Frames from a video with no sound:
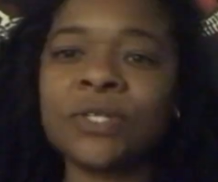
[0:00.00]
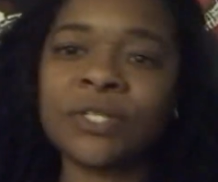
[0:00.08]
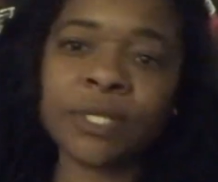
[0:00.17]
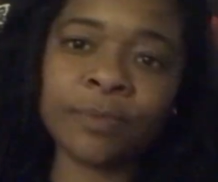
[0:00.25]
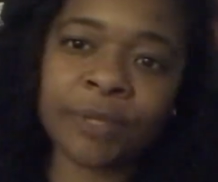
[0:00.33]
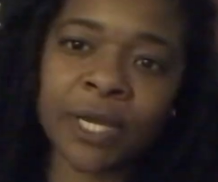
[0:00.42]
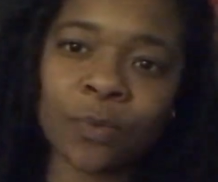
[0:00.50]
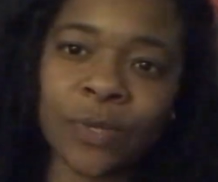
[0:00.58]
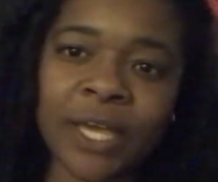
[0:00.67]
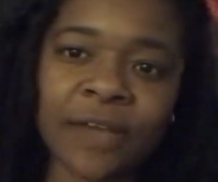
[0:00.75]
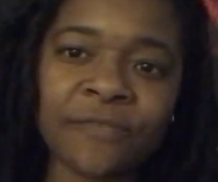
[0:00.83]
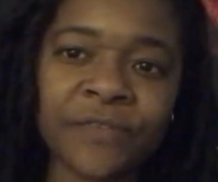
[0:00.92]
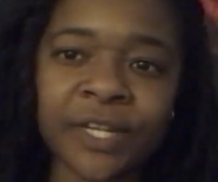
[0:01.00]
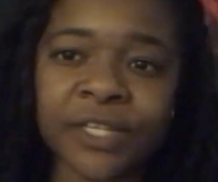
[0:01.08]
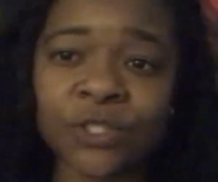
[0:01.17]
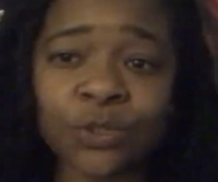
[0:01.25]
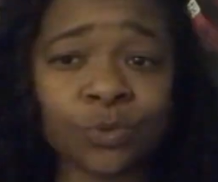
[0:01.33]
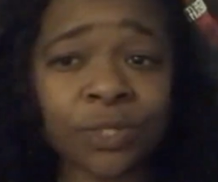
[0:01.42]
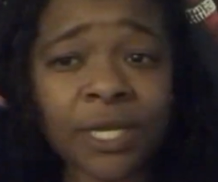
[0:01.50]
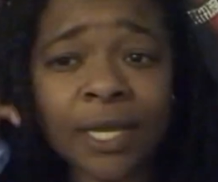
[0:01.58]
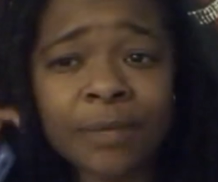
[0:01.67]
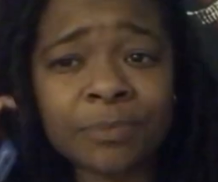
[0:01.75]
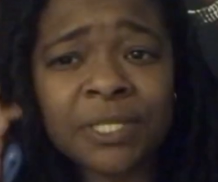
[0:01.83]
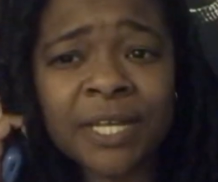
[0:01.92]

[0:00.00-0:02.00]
what's up now? We got finesse two times.